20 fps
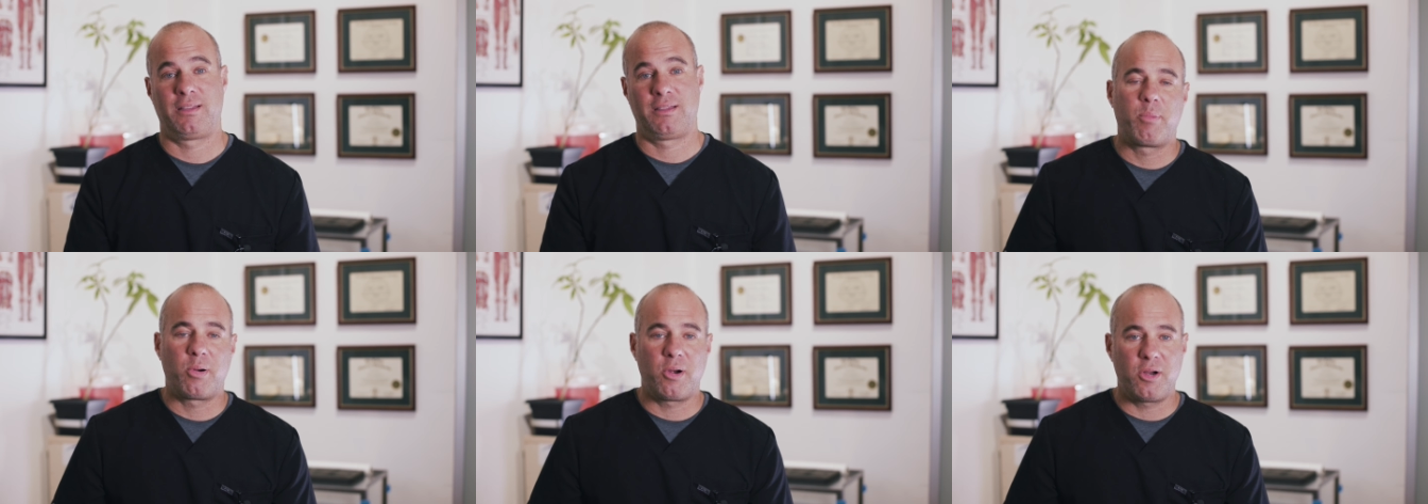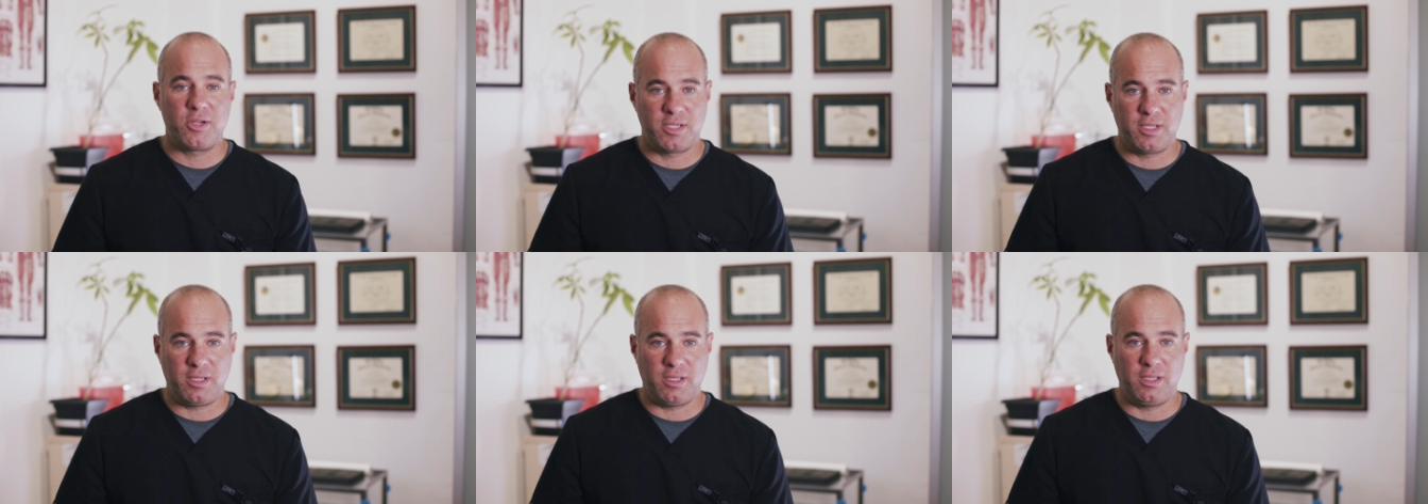
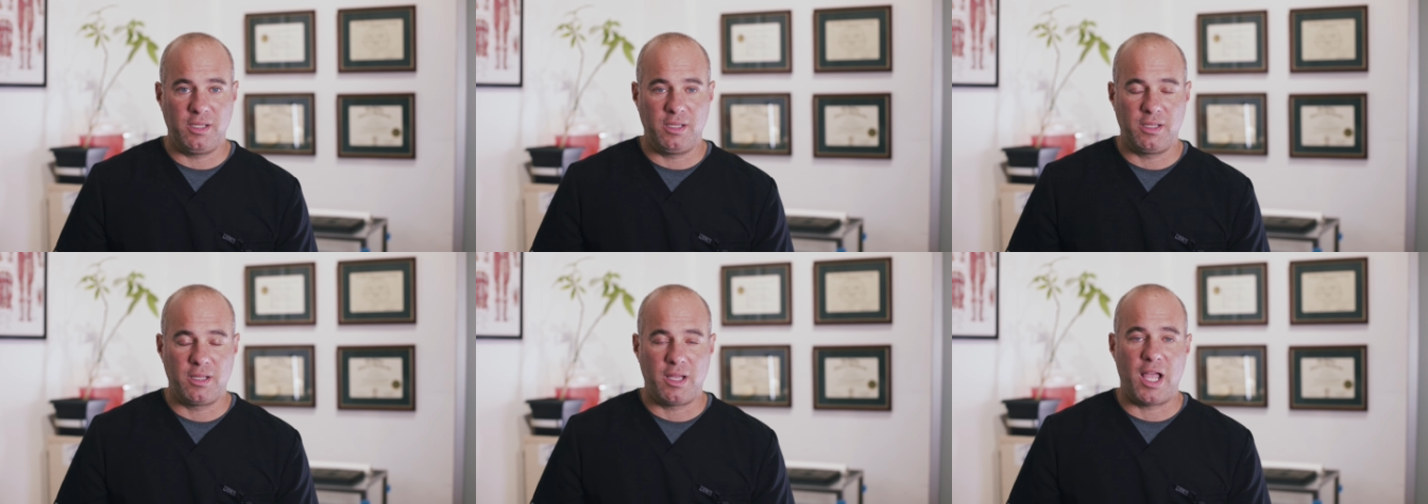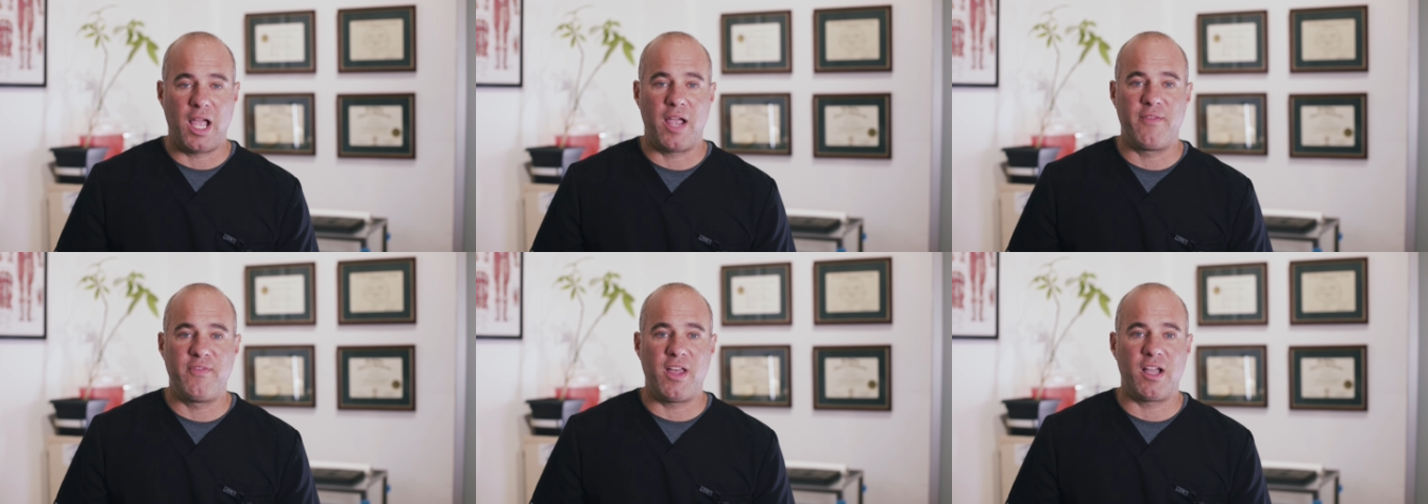Personally,
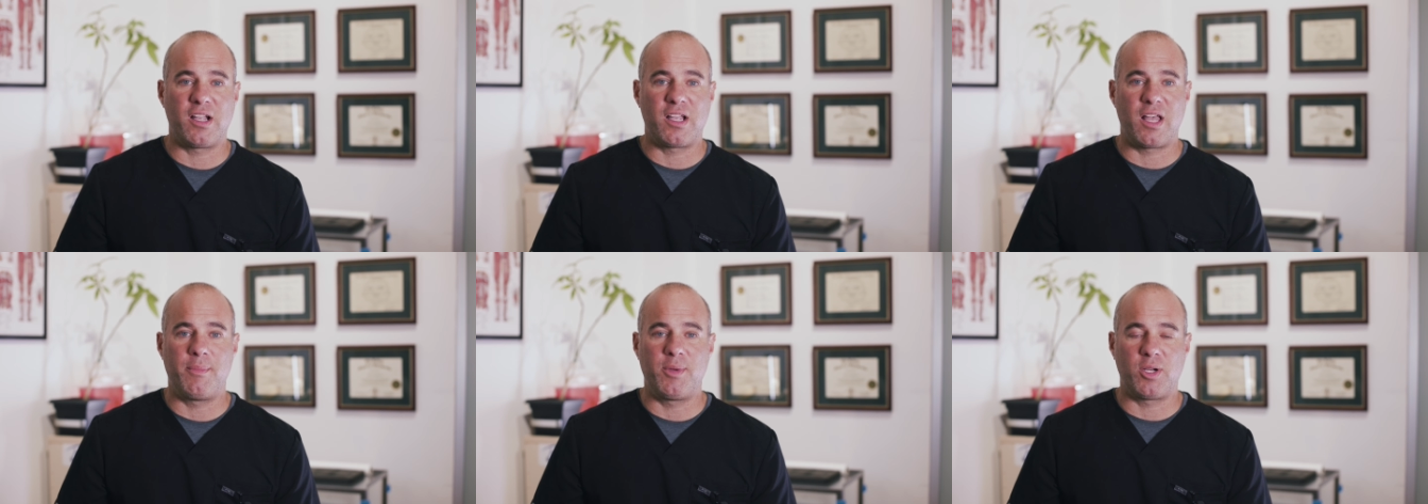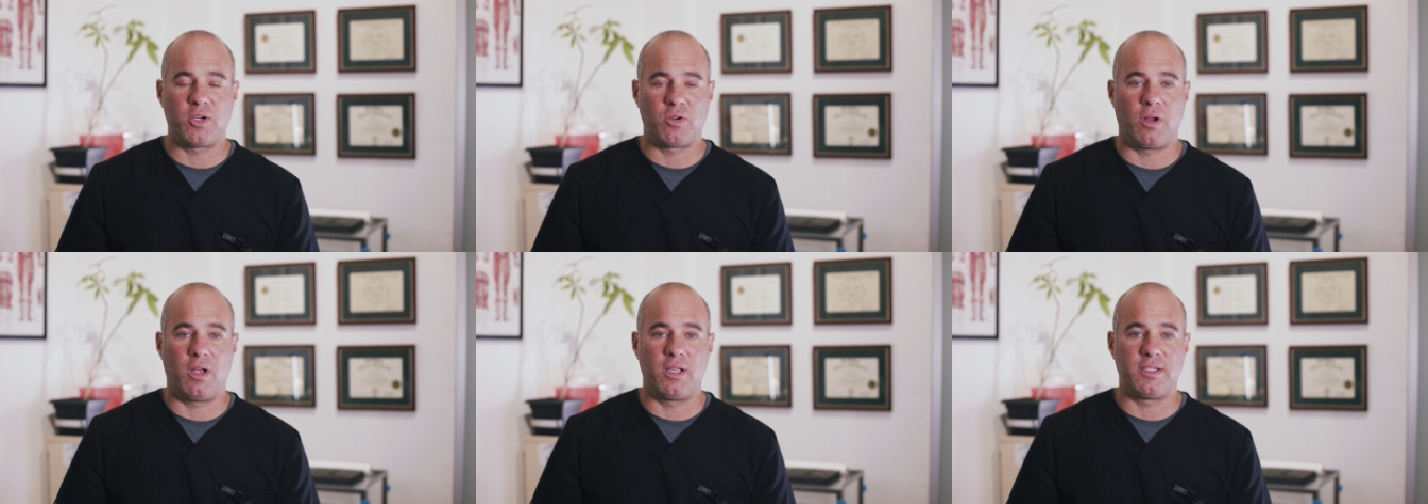I have not come
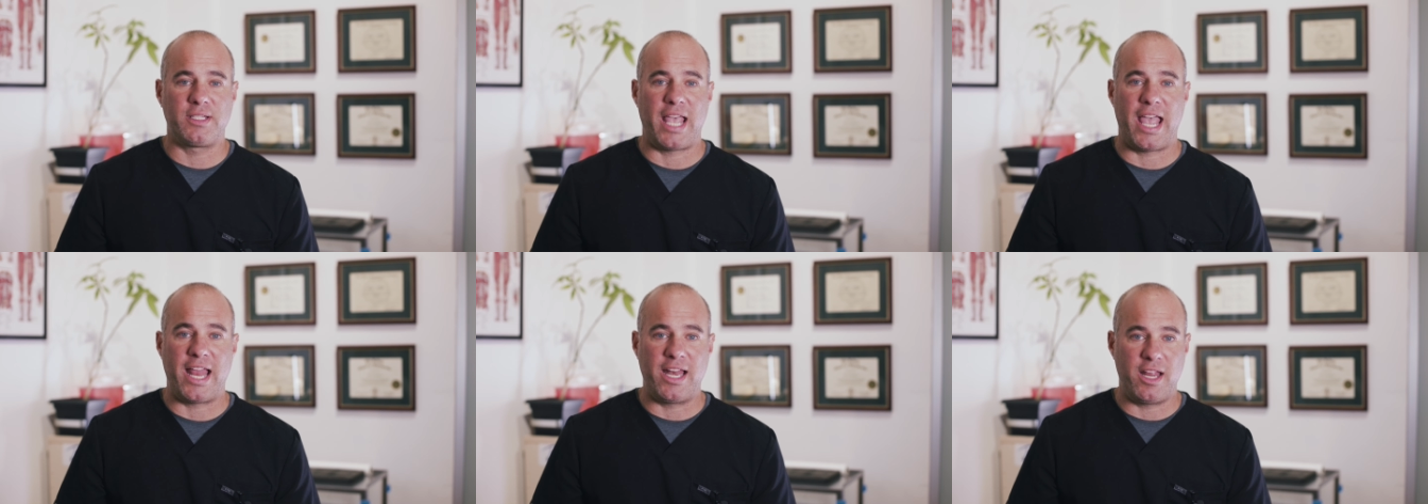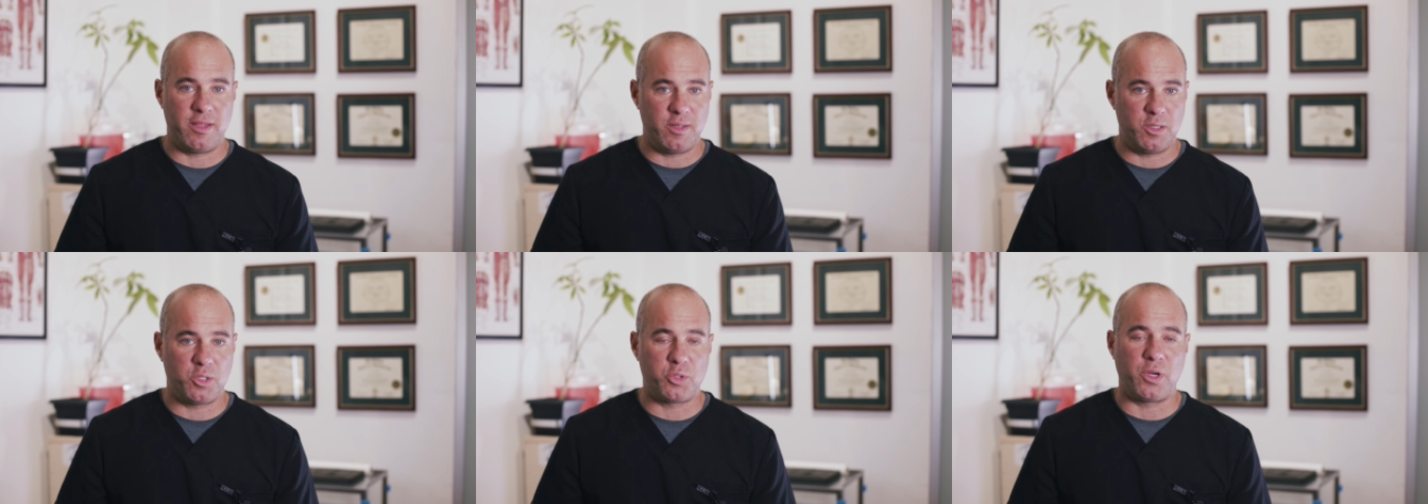across any
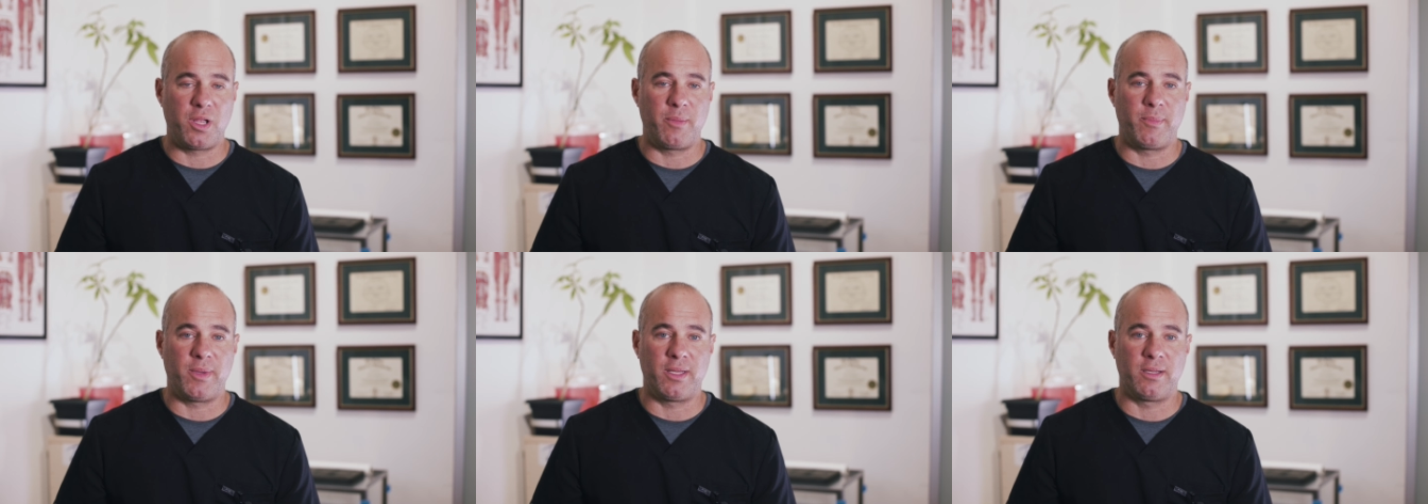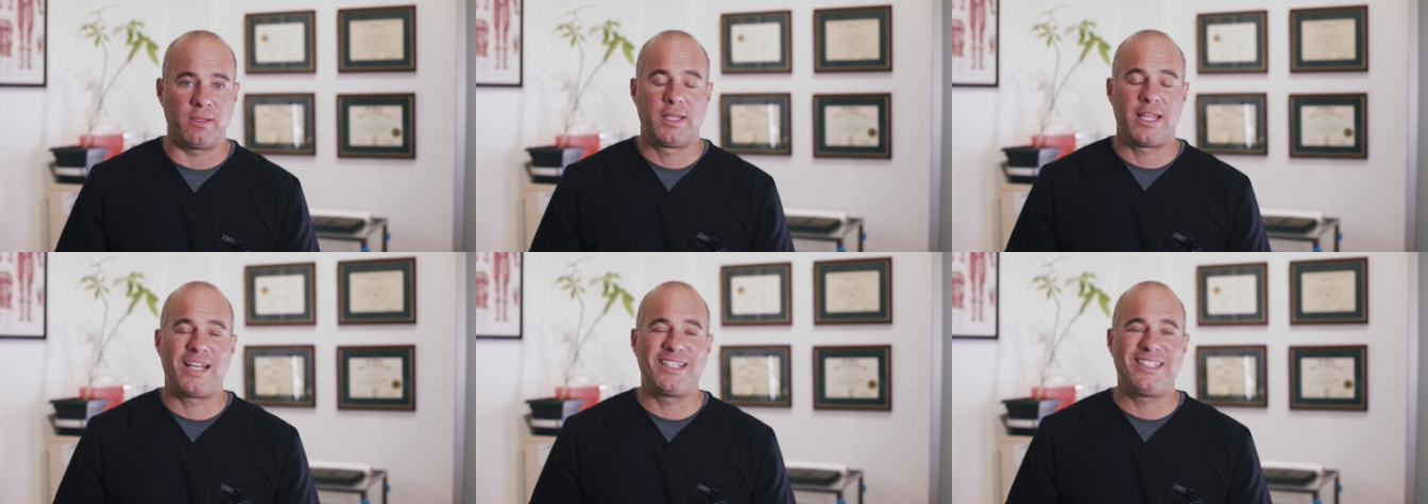other
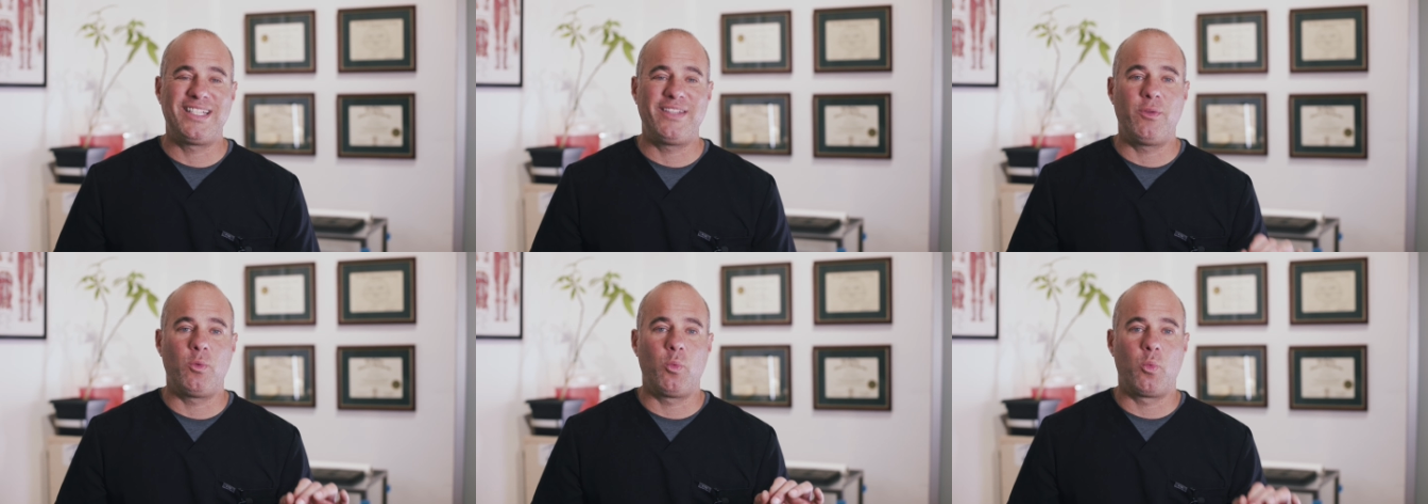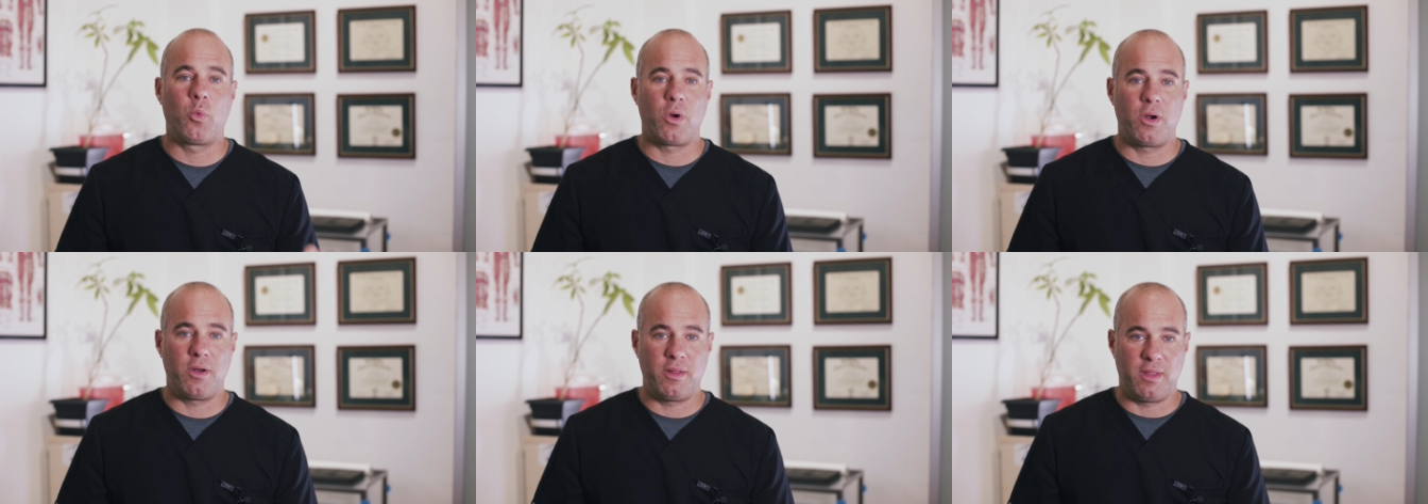treatment that is even
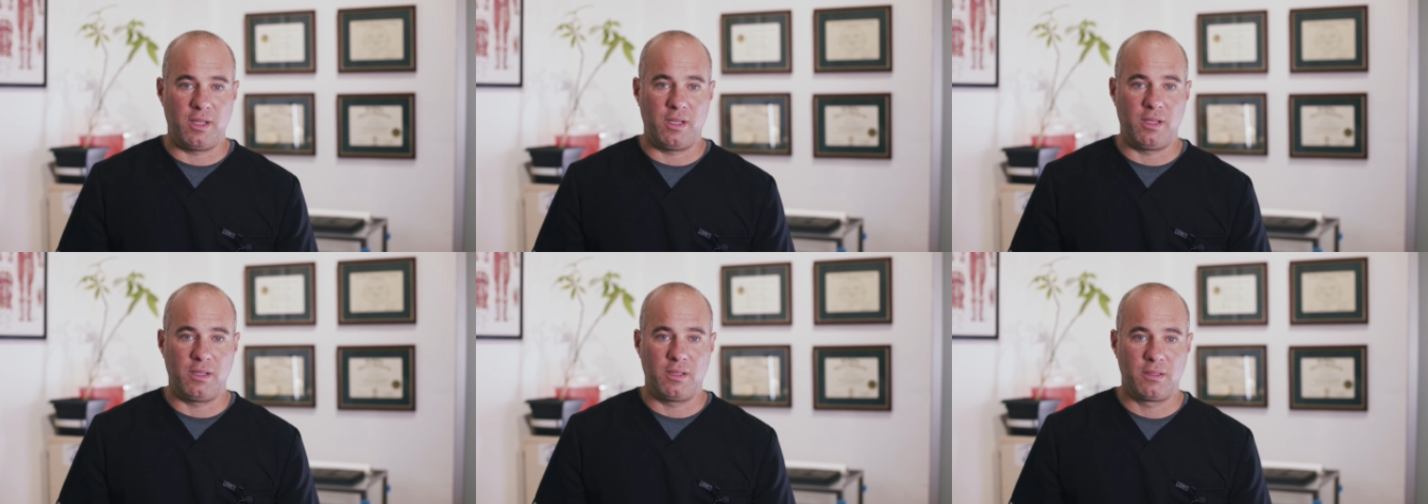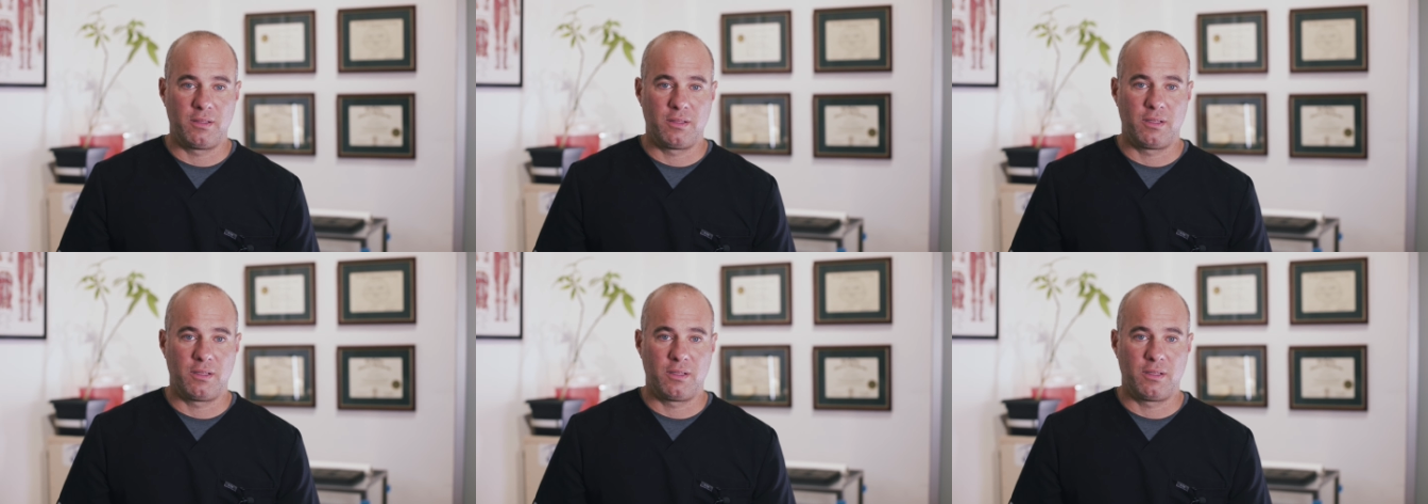worthy